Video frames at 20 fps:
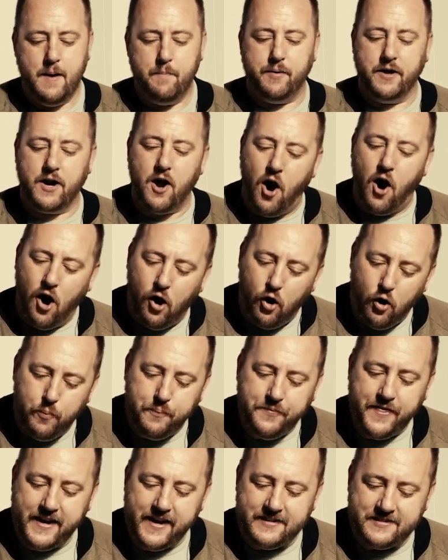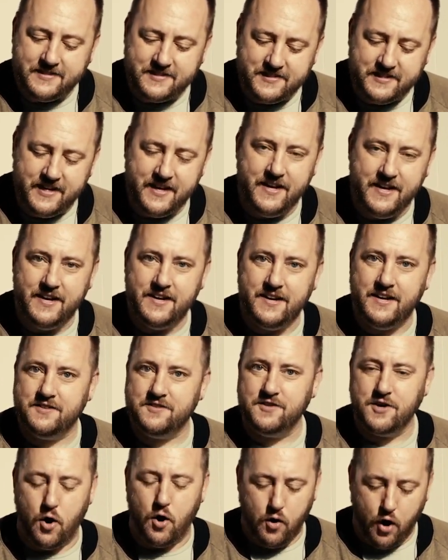But hope that is seen
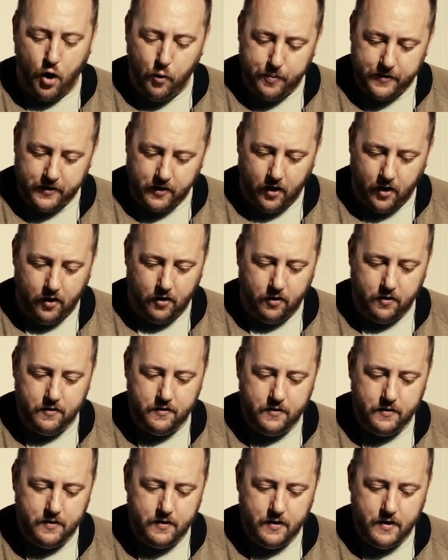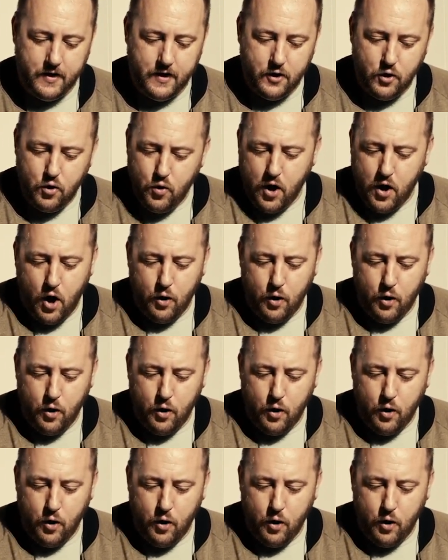is no hope at all. Who